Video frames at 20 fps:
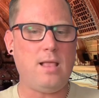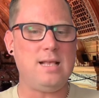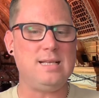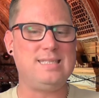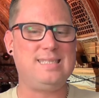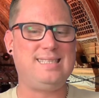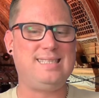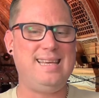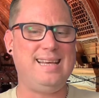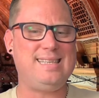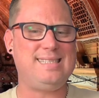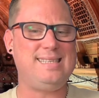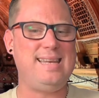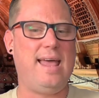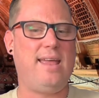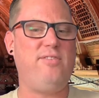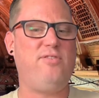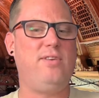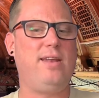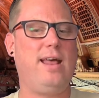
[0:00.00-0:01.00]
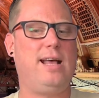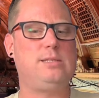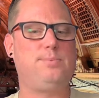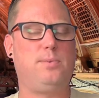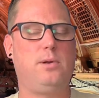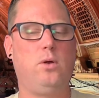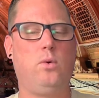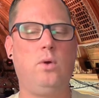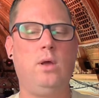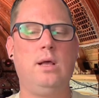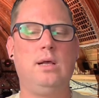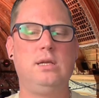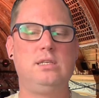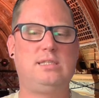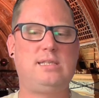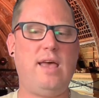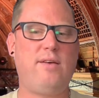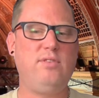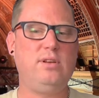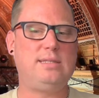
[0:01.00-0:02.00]
6 Nathan Aspinall,
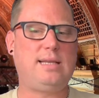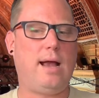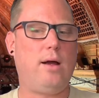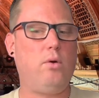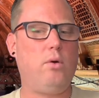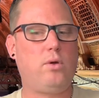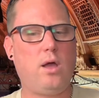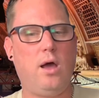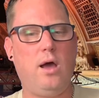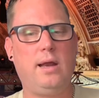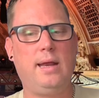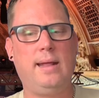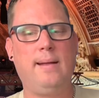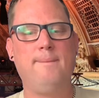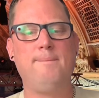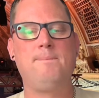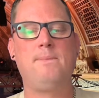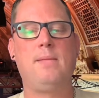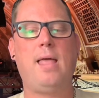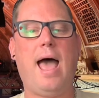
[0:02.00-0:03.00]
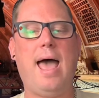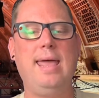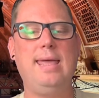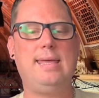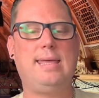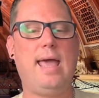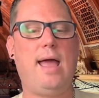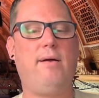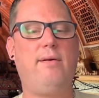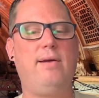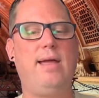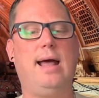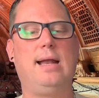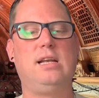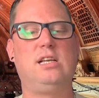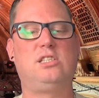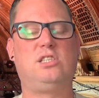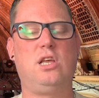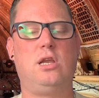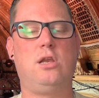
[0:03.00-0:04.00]
7 Daryl Gurney, 8 Gary
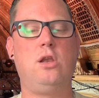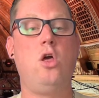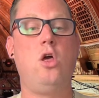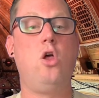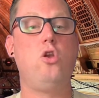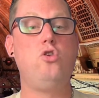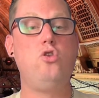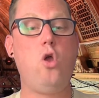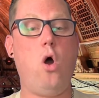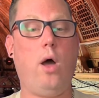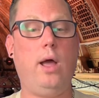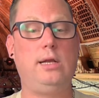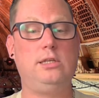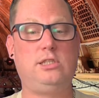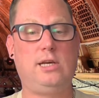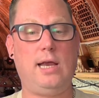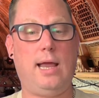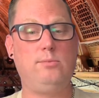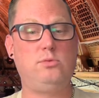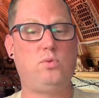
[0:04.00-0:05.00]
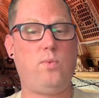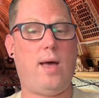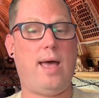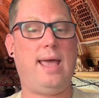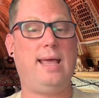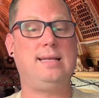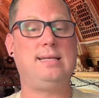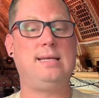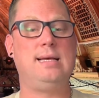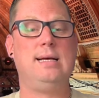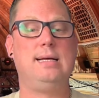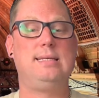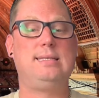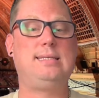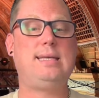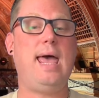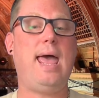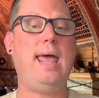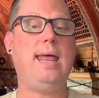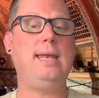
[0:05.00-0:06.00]
Anderson, 9 James Wade,
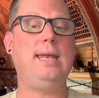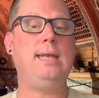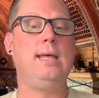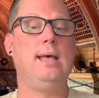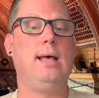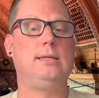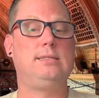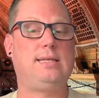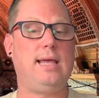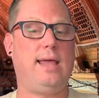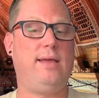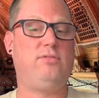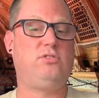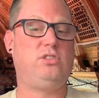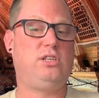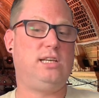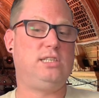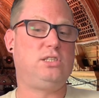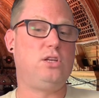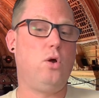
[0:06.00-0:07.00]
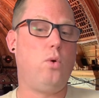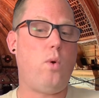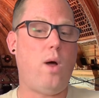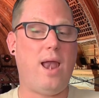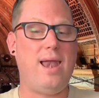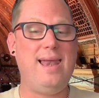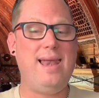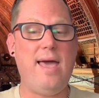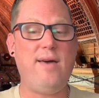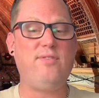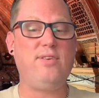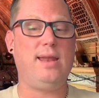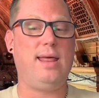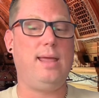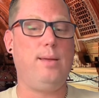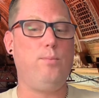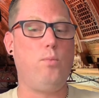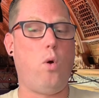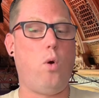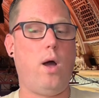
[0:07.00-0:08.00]
10 Dave Chisnell, 11
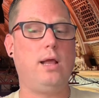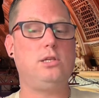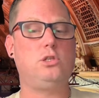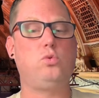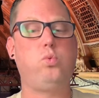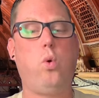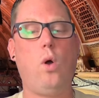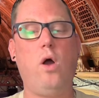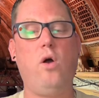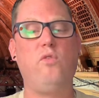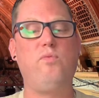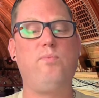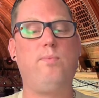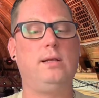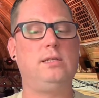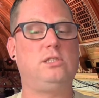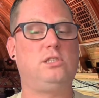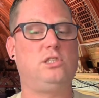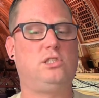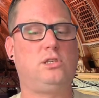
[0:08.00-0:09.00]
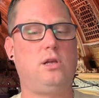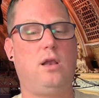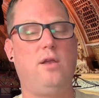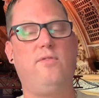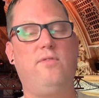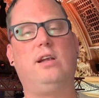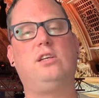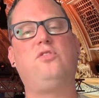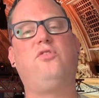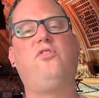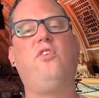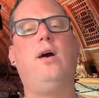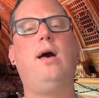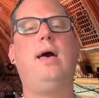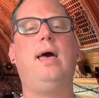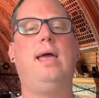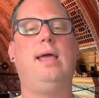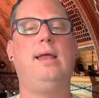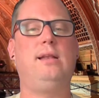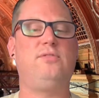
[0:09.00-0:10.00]
Ian Wright, 12 Mensah Suljovic,
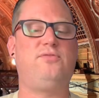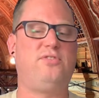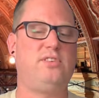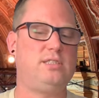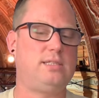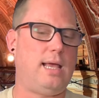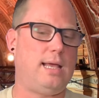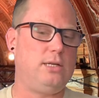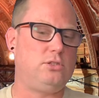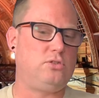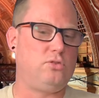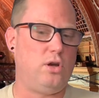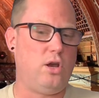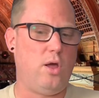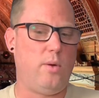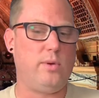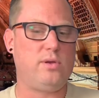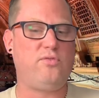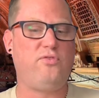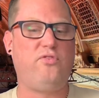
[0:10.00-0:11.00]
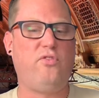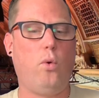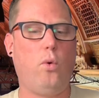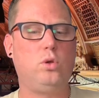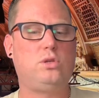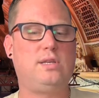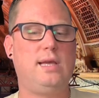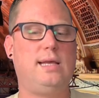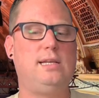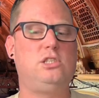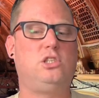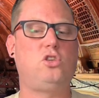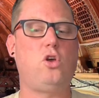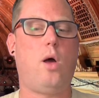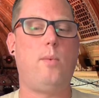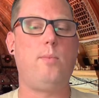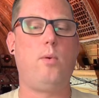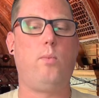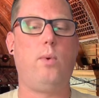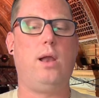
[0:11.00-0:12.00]
13 is Adrian Lewis, 14
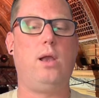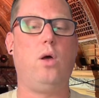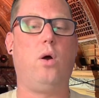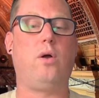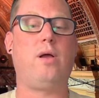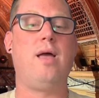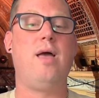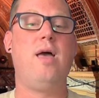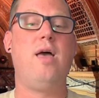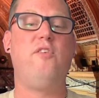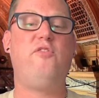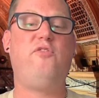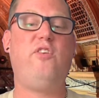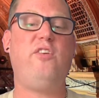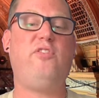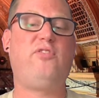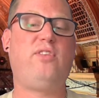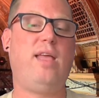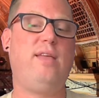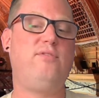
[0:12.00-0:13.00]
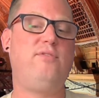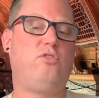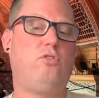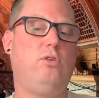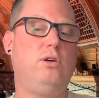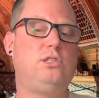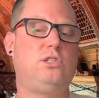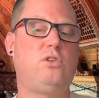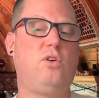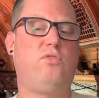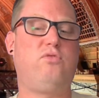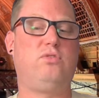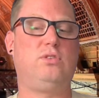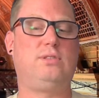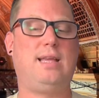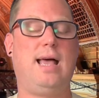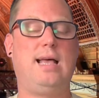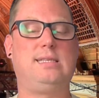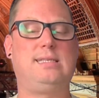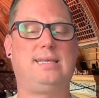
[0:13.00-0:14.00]
Simon Whitlock, 15th Christoph
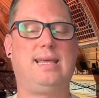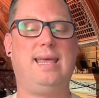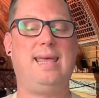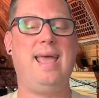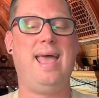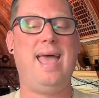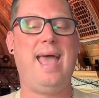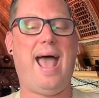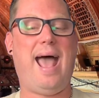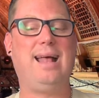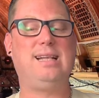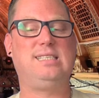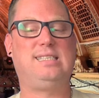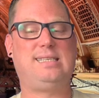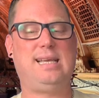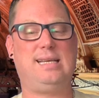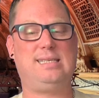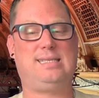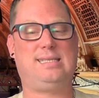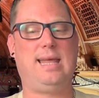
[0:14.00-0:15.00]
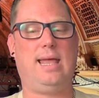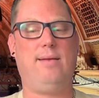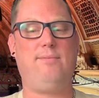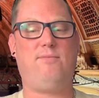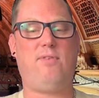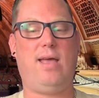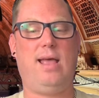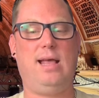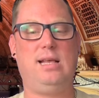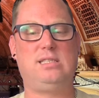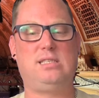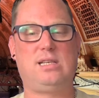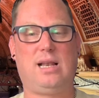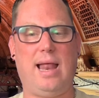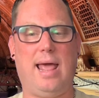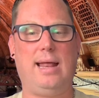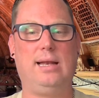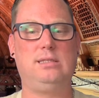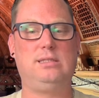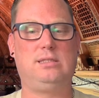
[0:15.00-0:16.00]
Vitaski, and 16th is
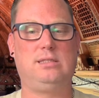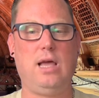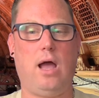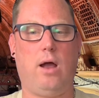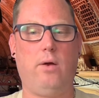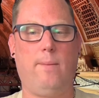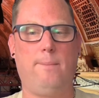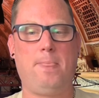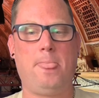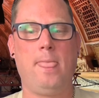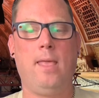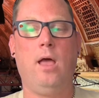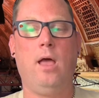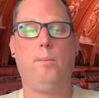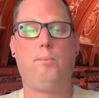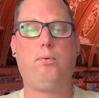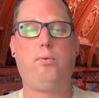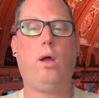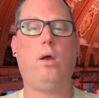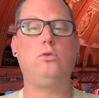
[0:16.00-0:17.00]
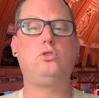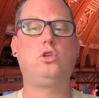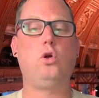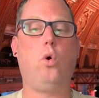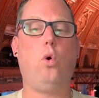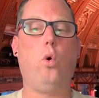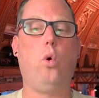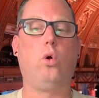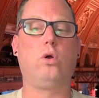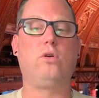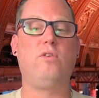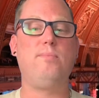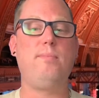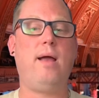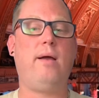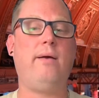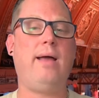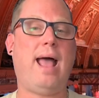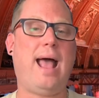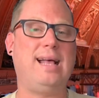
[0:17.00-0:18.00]
Glenn Durham. Pro Tour Order of
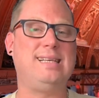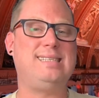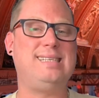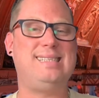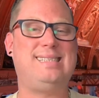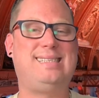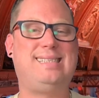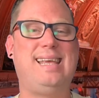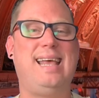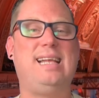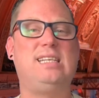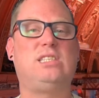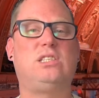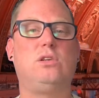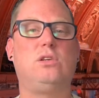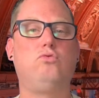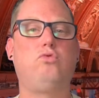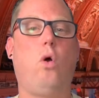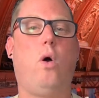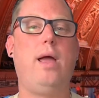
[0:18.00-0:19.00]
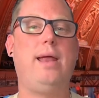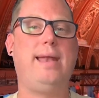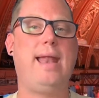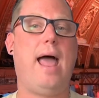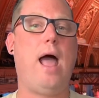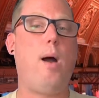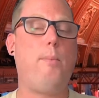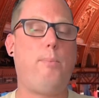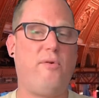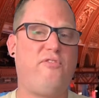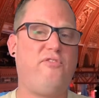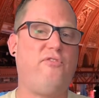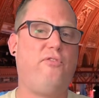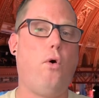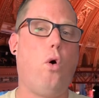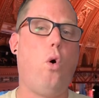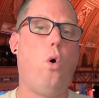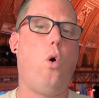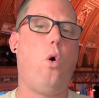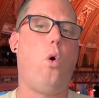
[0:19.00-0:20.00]
Merit, as it sits right now,
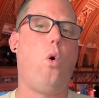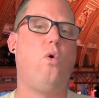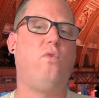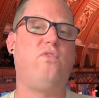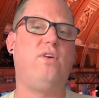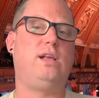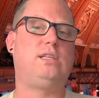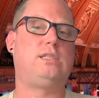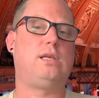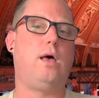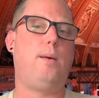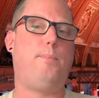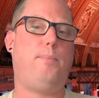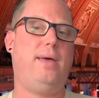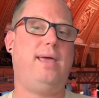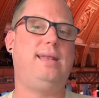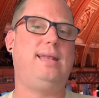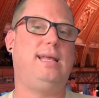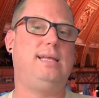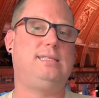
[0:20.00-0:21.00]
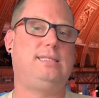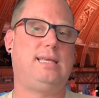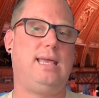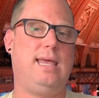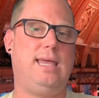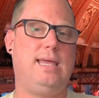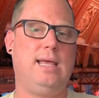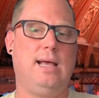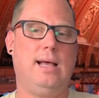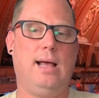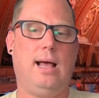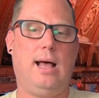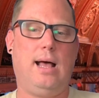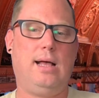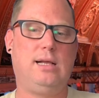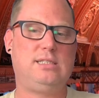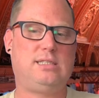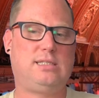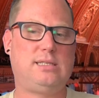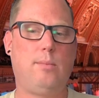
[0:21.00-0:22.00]
before all this PDC
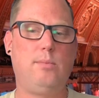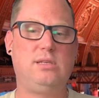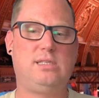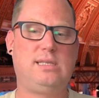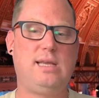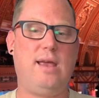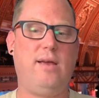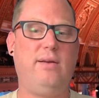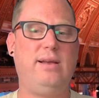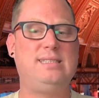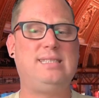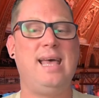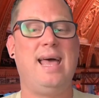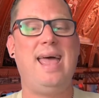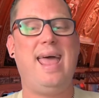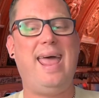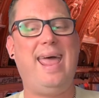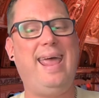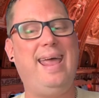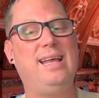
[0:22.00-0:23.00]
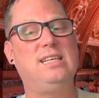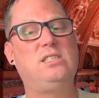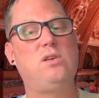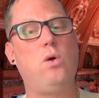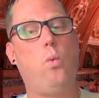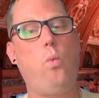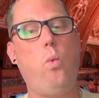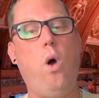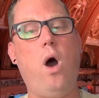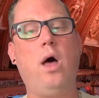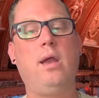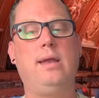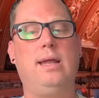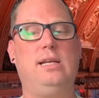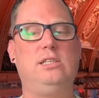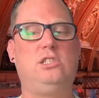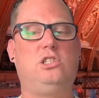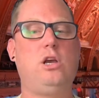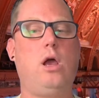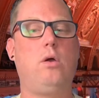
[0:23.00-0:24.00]
Summer Series, is 1
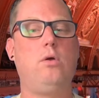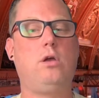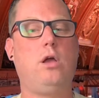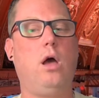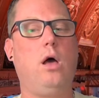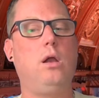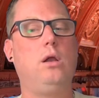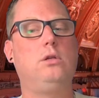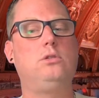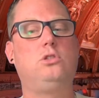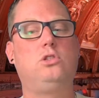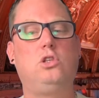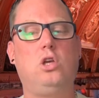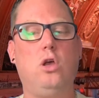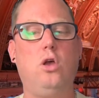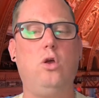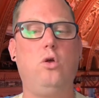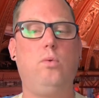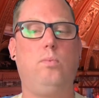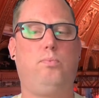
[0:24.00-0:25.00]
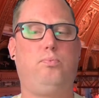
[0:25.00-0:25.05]
is Joe Cullen, 2